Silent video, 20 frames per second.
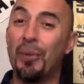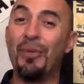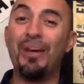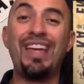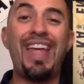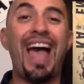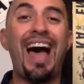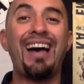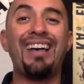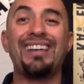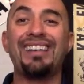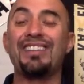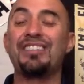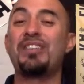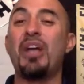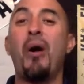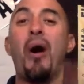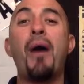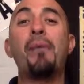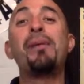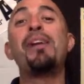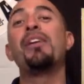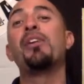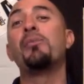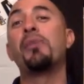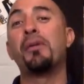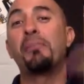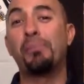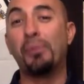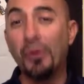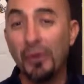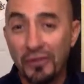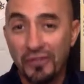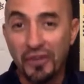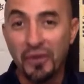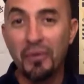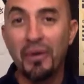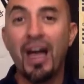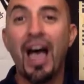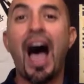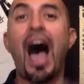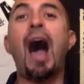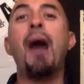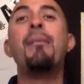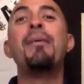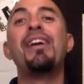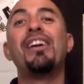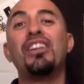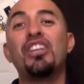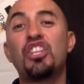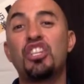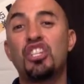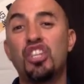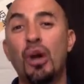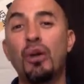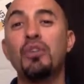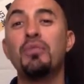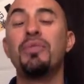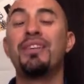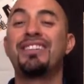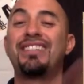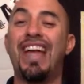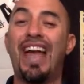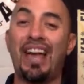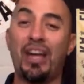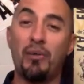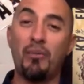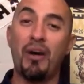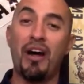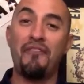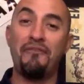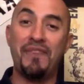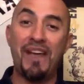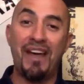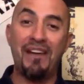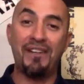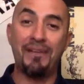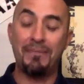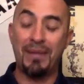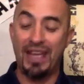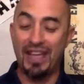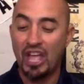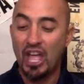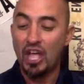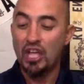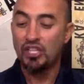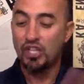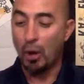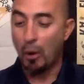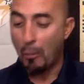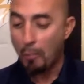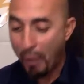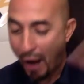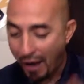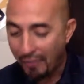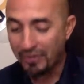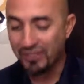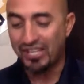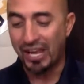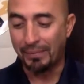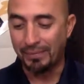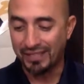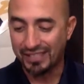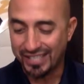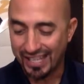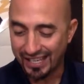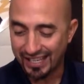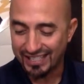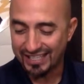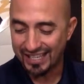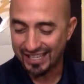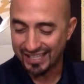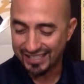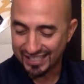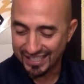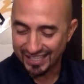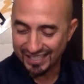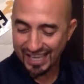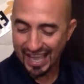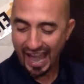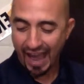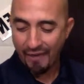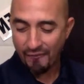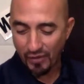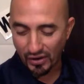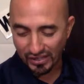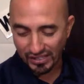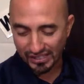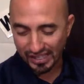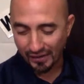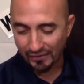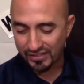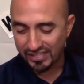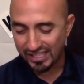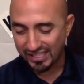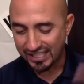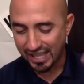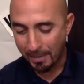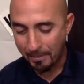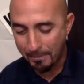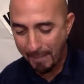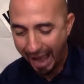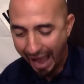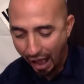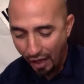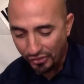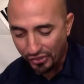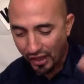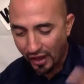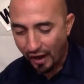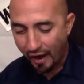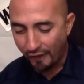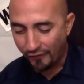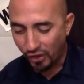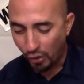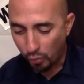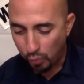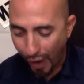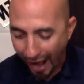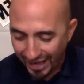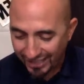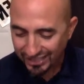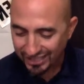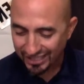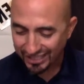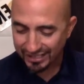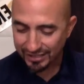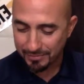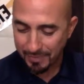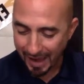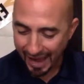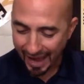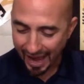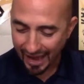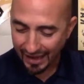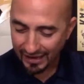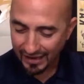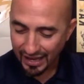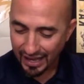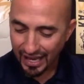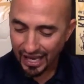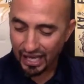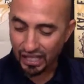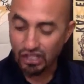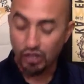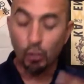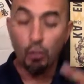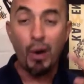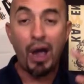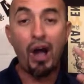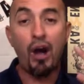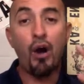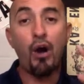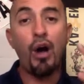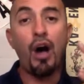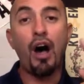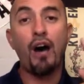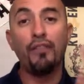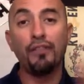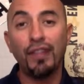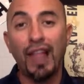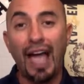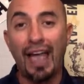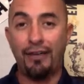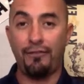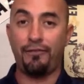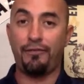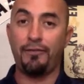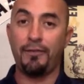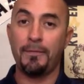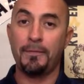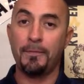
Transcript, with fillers: the reality is, yo, I'm here to reprove you. I'm here to show you exactly where I found it, man. So in Proverbs chapter 10, it says this, and verse 11, it says, The mouth of the righteous man is a well of life.